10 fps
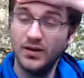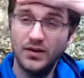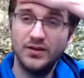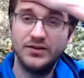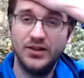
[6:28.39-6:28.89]

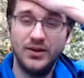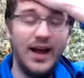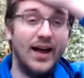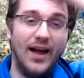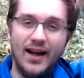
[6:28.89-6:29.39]
So
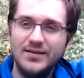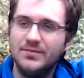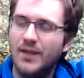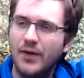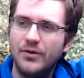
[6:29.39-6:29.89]
yeah, I,
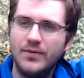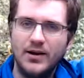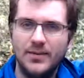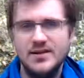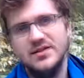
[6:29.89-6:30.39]
I would
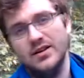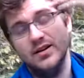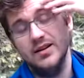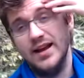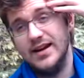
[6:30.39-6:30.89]
recommend
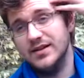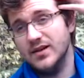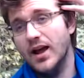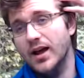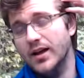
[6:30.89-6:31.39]
studying the eight,
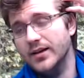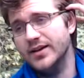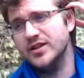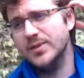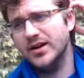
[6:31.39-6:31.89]
uh,
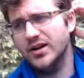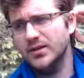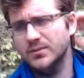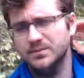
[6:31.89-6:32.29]
SageMaker.